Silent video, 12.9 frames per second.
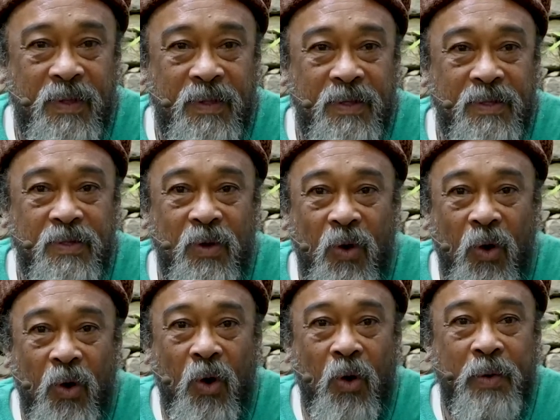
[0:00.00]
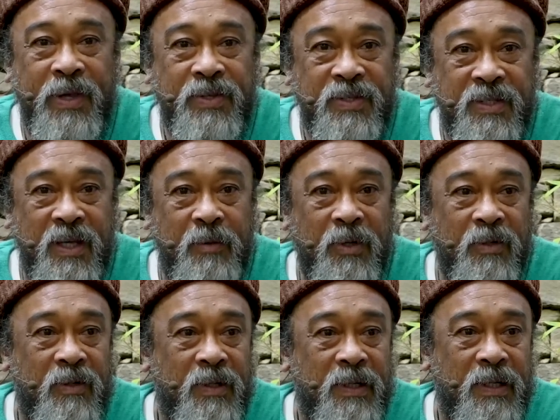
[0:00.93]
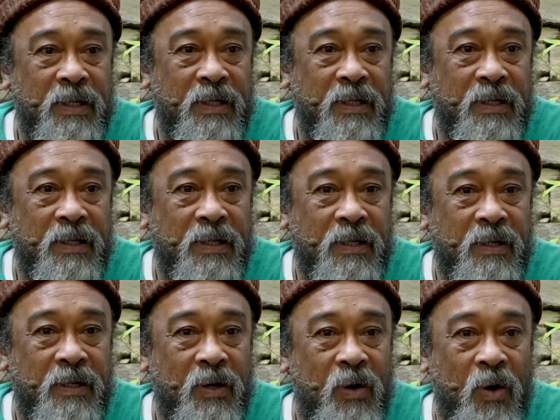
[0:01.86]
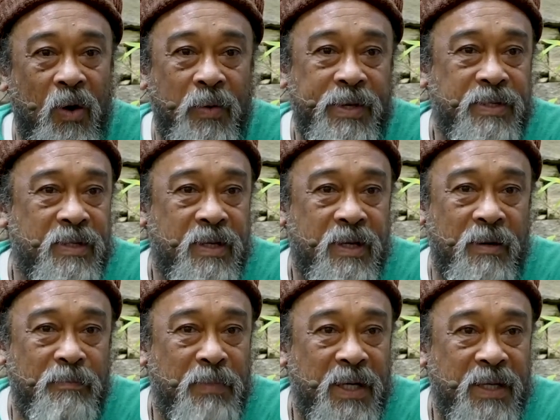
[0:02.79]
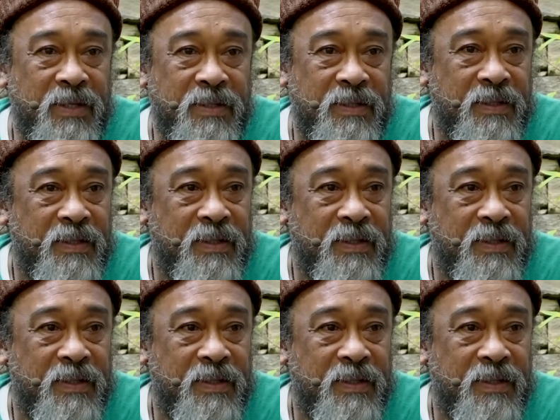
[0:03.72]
It is always stable, always complete,